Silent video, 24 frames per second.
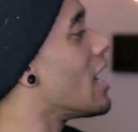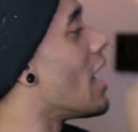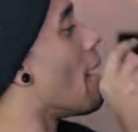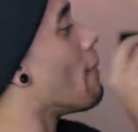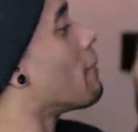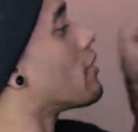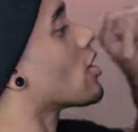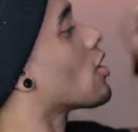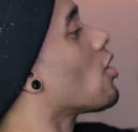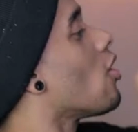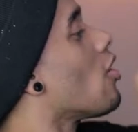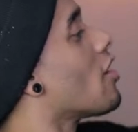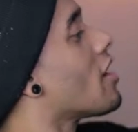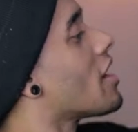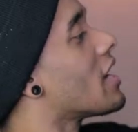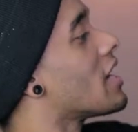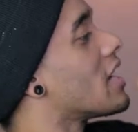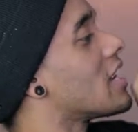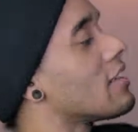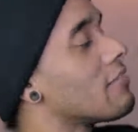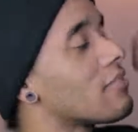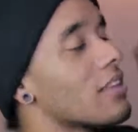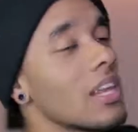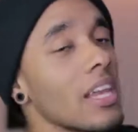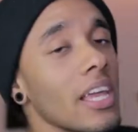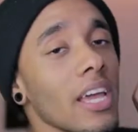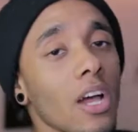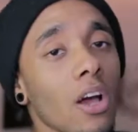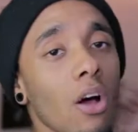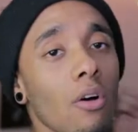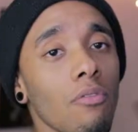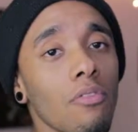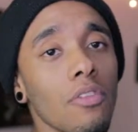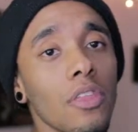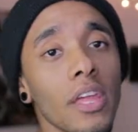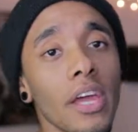I'm gonna go ahead and leave the link
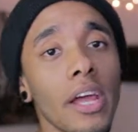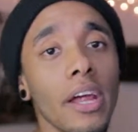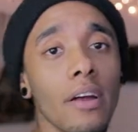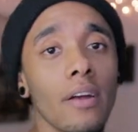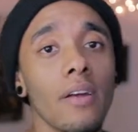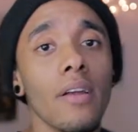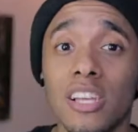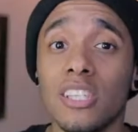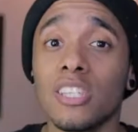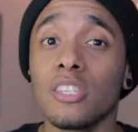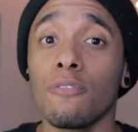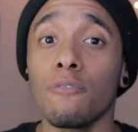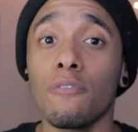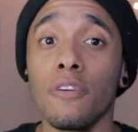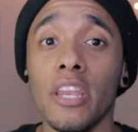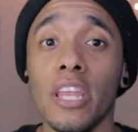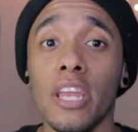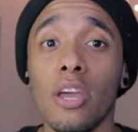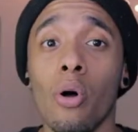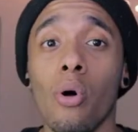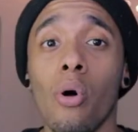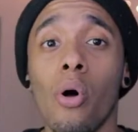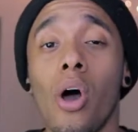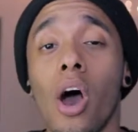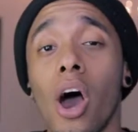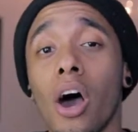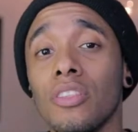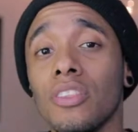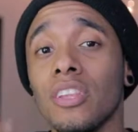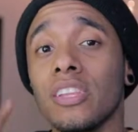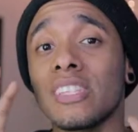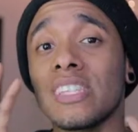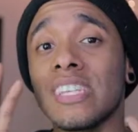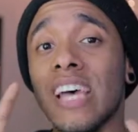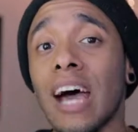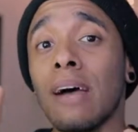over there. It's a video on
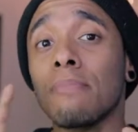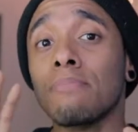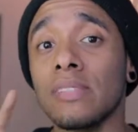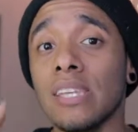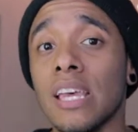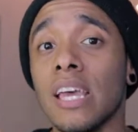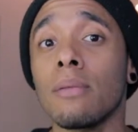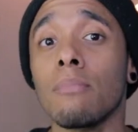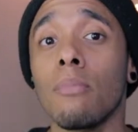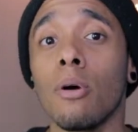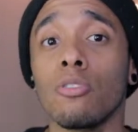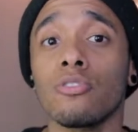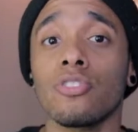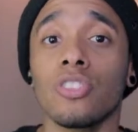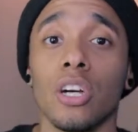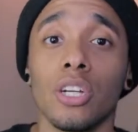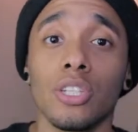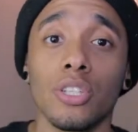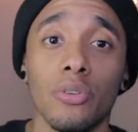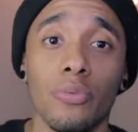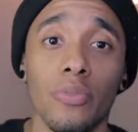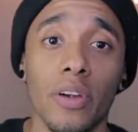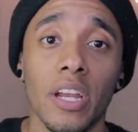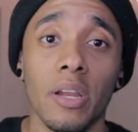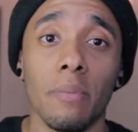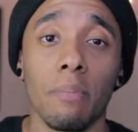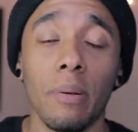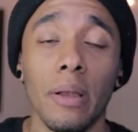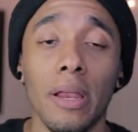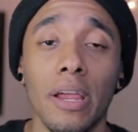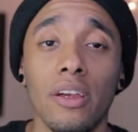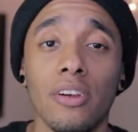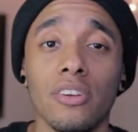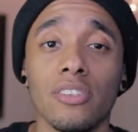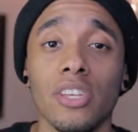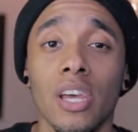the top 10 most underrated
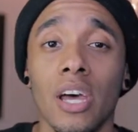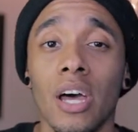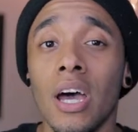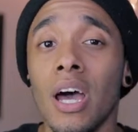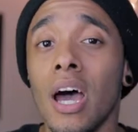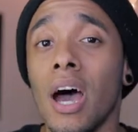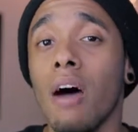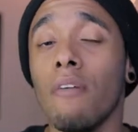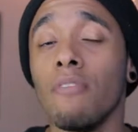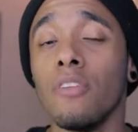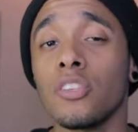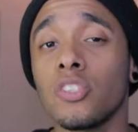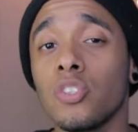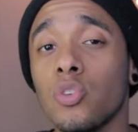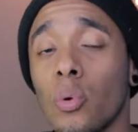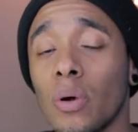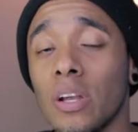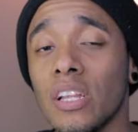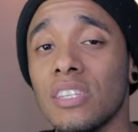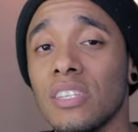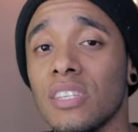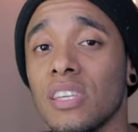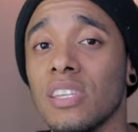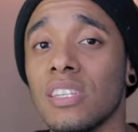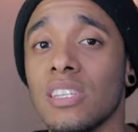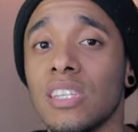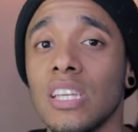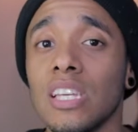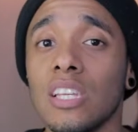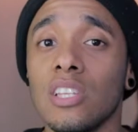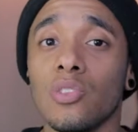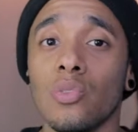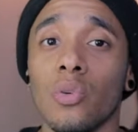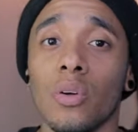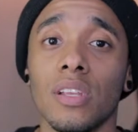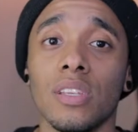players of the
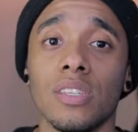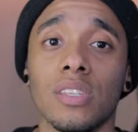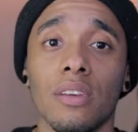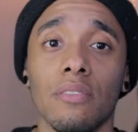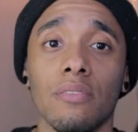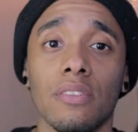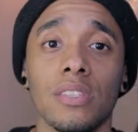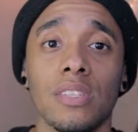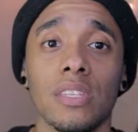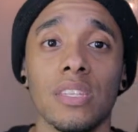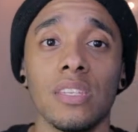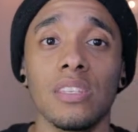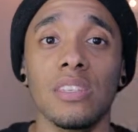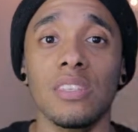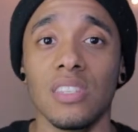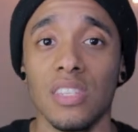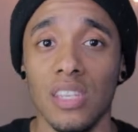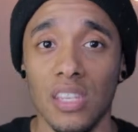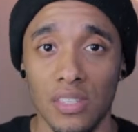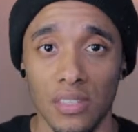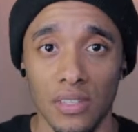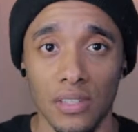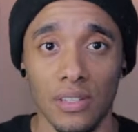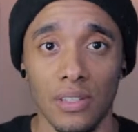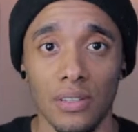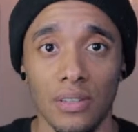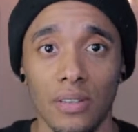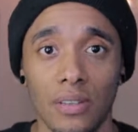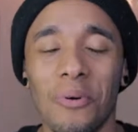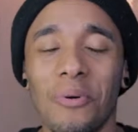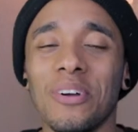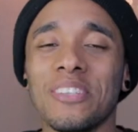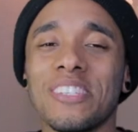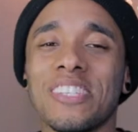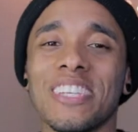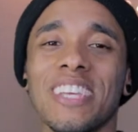2016-2017 season.
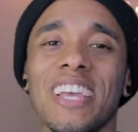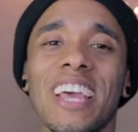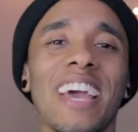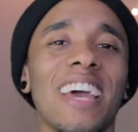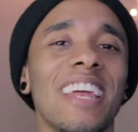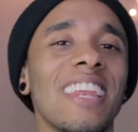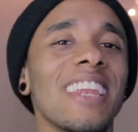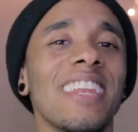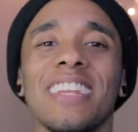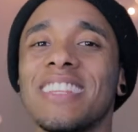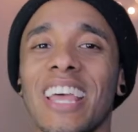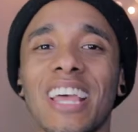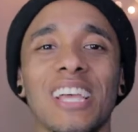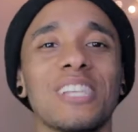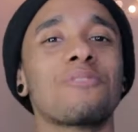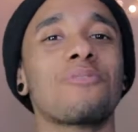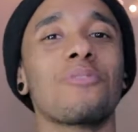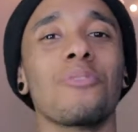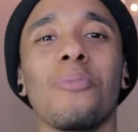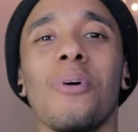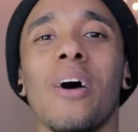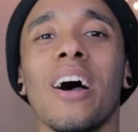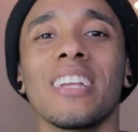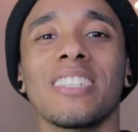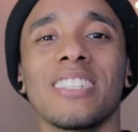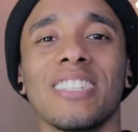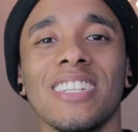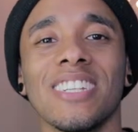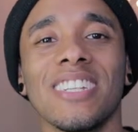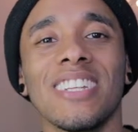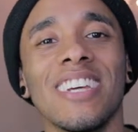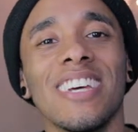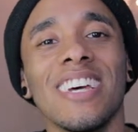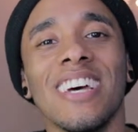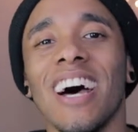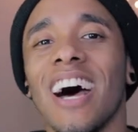Once again, thanks for
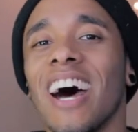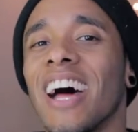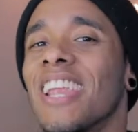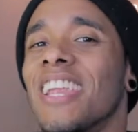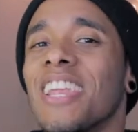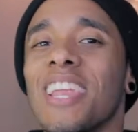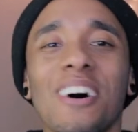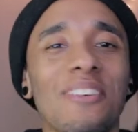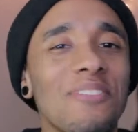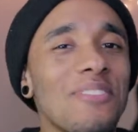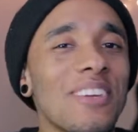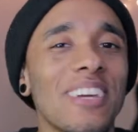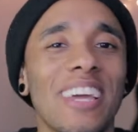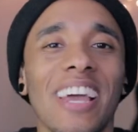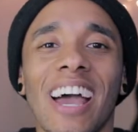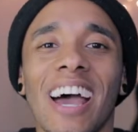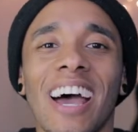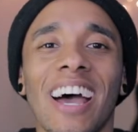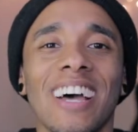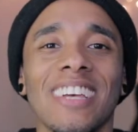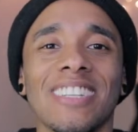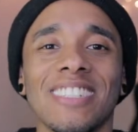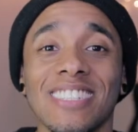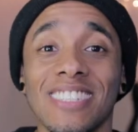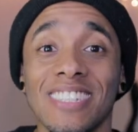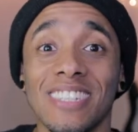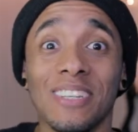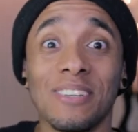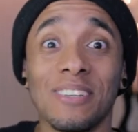watching. I love you guys.